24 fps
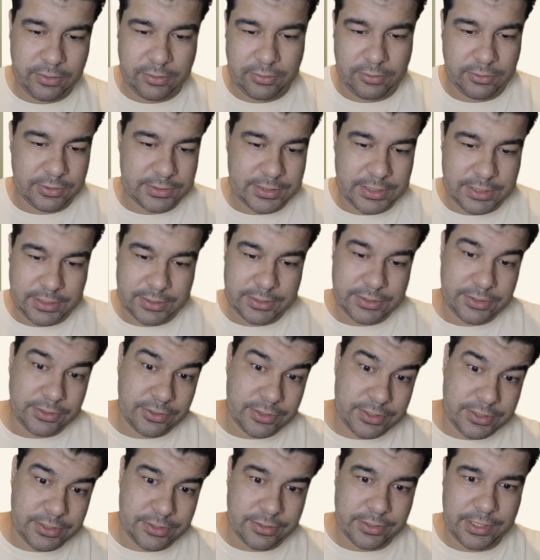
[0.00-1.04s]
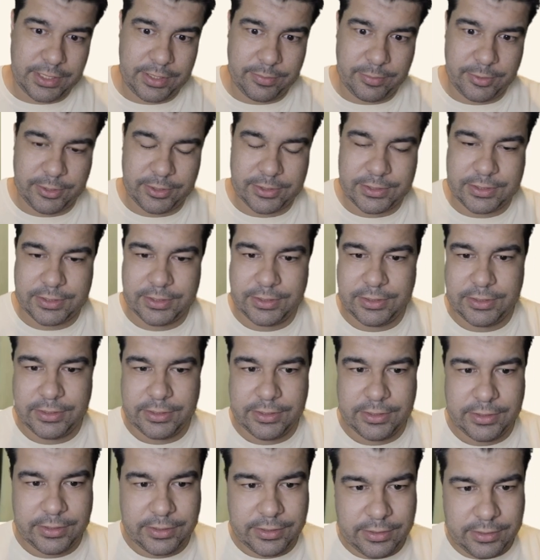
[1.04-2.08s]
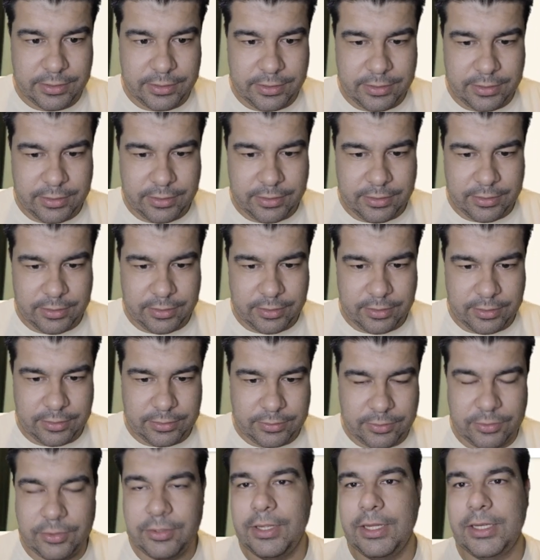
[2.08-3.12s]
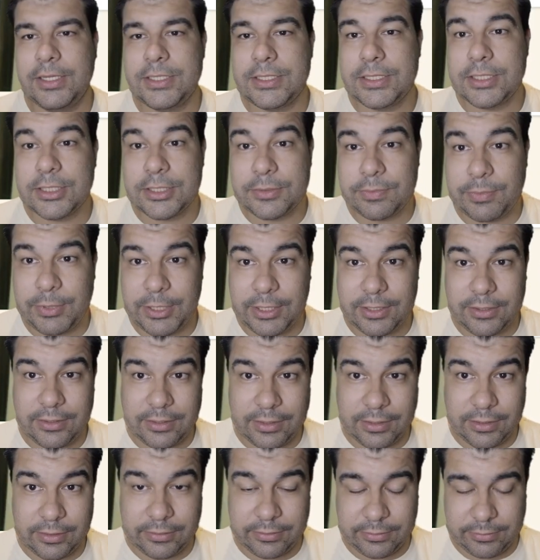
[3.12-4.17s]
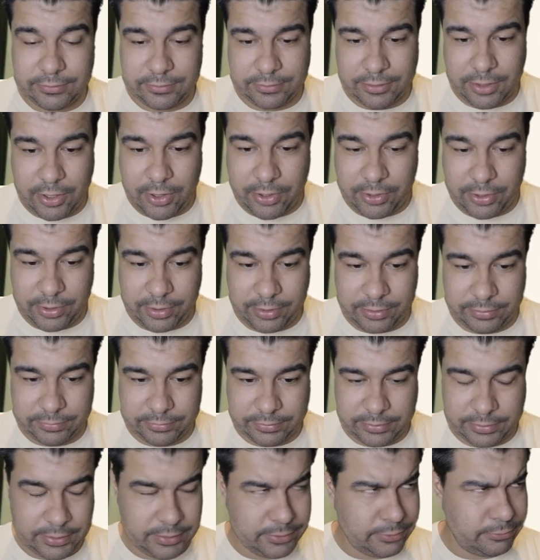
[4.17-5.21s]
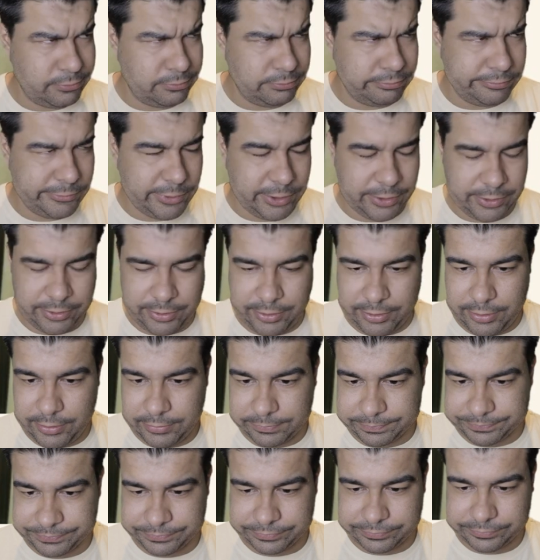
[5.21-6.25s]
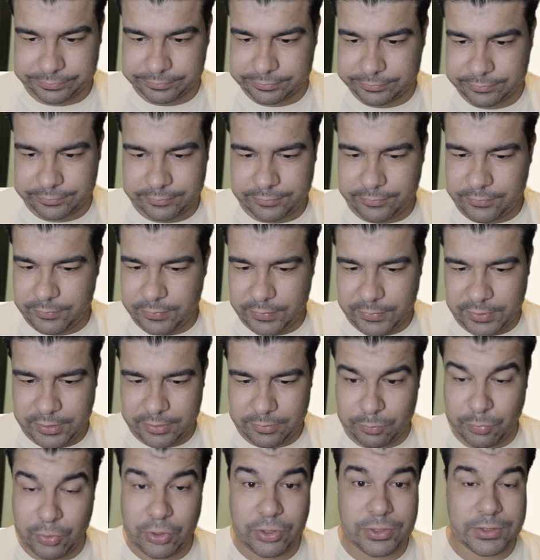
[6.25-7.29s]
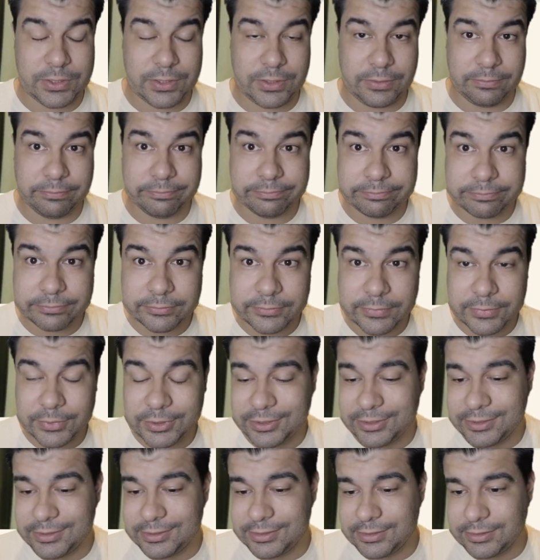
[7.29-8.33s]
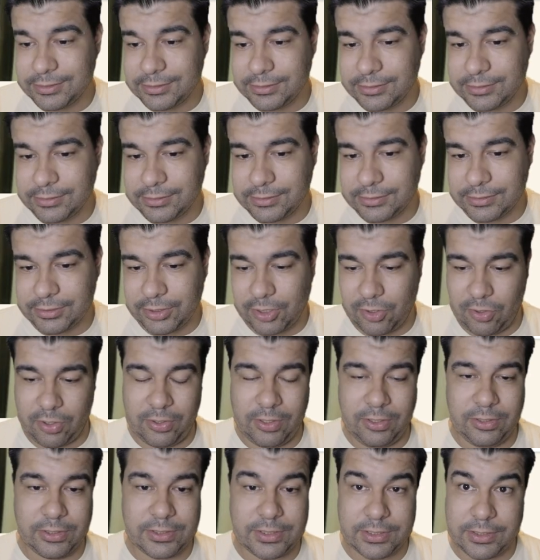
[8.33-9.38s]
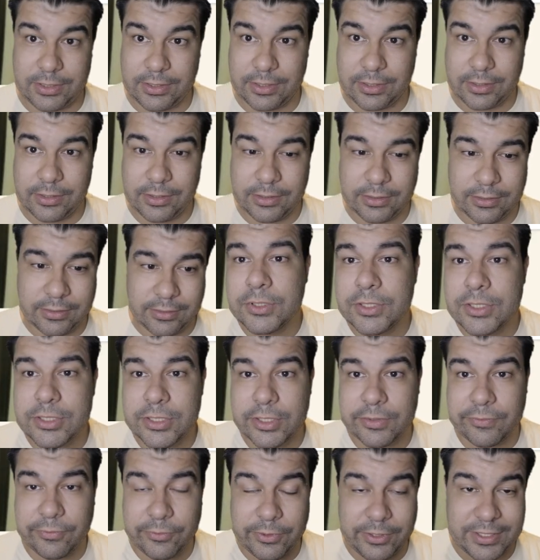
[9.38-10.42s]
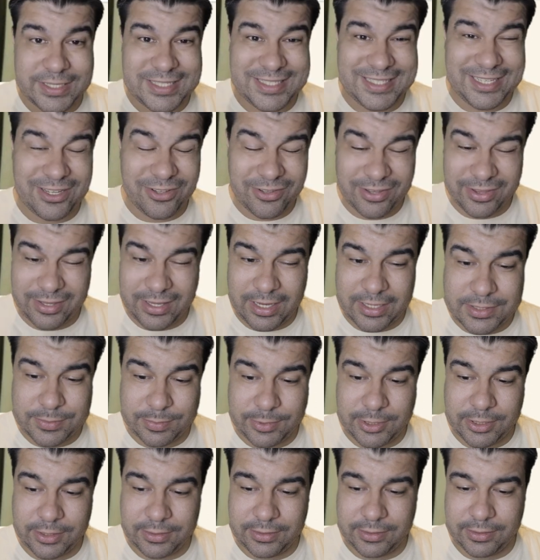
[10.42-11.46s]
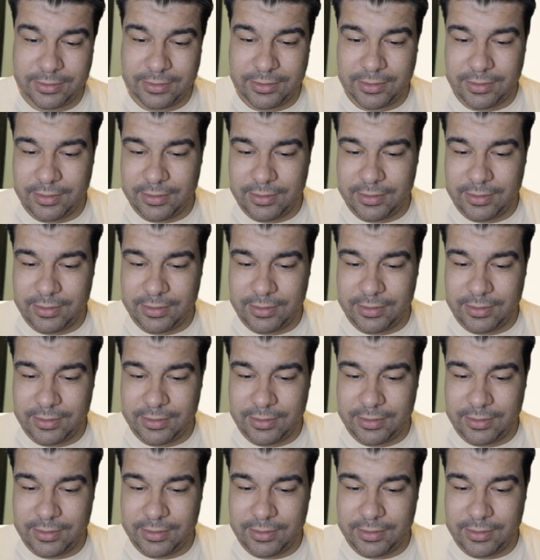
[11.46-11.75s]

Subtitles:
It looks like it's got a stock airbox. To the unsuspecting owner, not owner, person, the car looks stock. So for the stealth aspect,